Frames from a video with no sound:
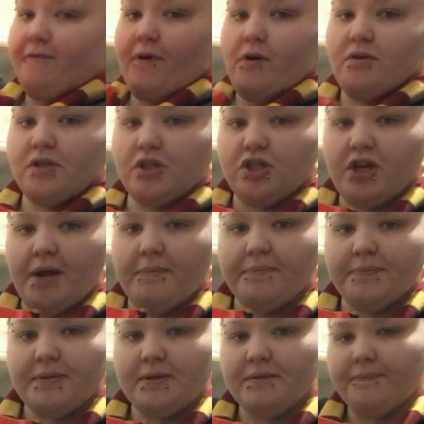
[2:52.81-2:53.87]
frozen
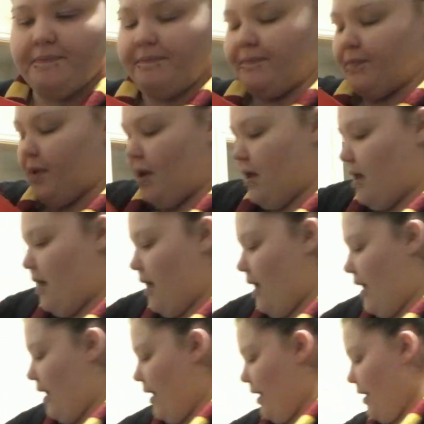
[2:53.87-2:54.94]
chips,
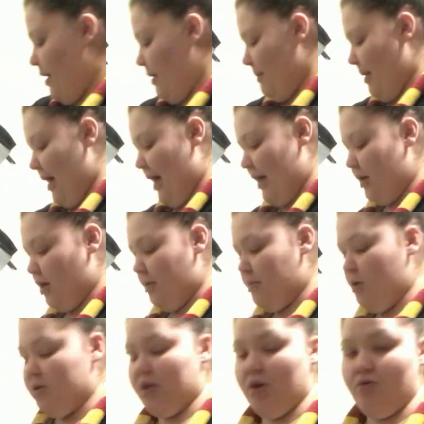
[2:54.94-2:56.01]
and
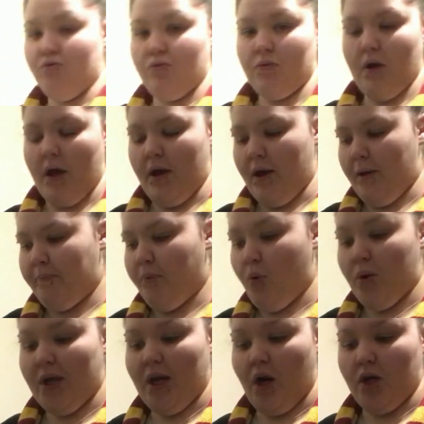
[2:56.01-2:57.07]
I'm using
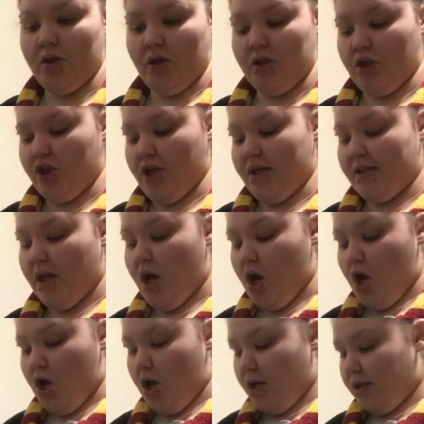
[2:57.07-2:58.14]
Porky Light sausages.
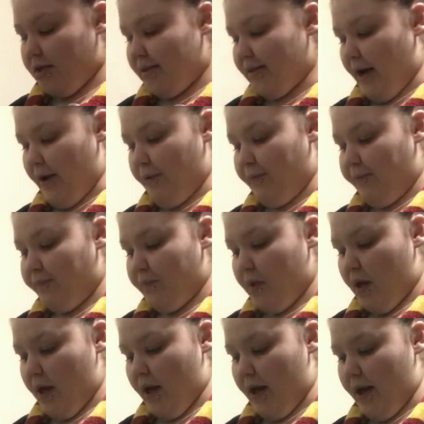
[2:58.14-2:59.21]
So
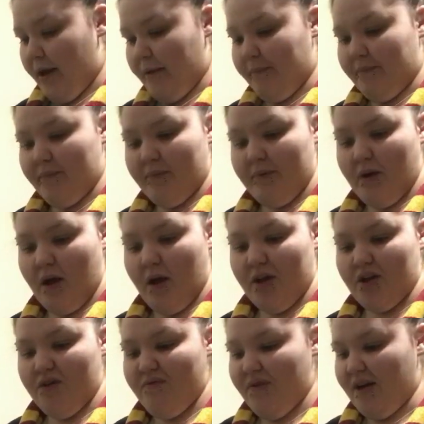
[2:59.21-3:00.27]
I
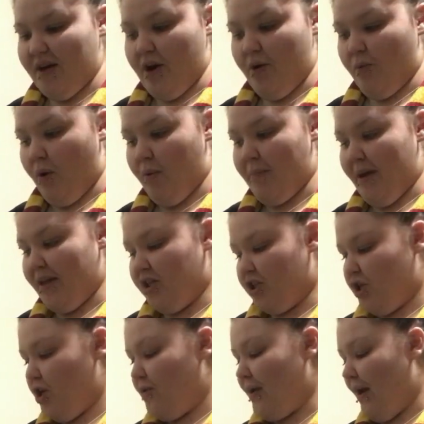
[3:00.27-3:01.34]
don't really know what I'm meant
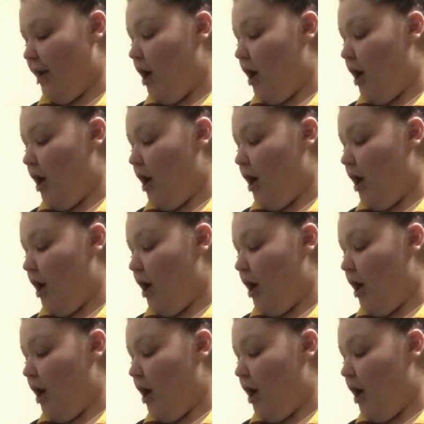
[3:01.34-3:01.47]
to do.